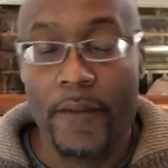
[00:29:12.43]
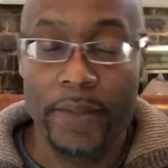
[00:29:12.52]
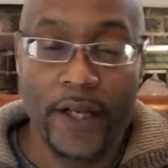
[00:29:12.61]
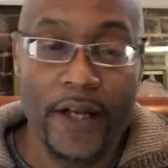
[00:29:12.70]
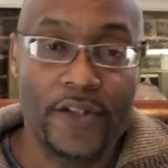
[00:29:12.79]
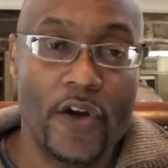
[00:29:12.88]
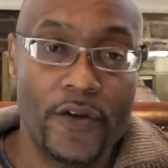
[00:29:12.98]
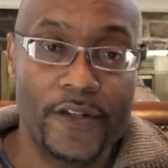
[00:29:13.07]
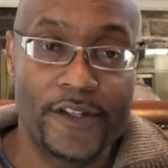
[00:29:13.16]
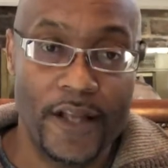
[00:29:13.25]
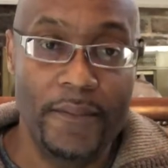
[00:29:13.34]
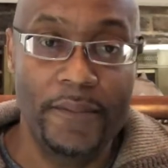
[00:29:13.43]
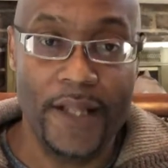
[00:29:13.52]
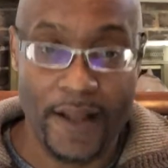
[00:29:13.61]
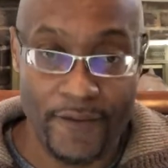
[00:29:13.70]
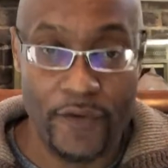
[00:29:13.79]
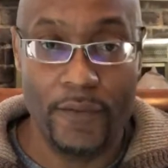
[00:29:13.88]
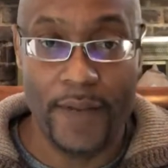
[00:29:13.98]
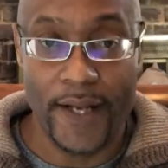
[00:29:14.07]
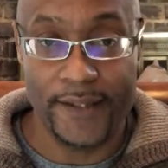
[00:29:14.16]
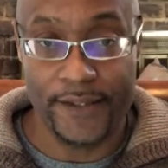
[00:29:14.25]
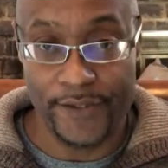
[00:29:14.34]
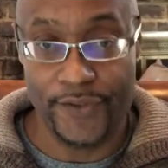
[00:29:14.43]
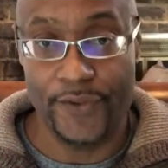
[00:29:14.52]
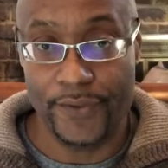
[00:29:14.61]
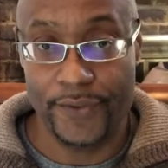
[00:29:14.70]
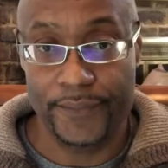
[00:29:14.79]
Because on some level, my sister,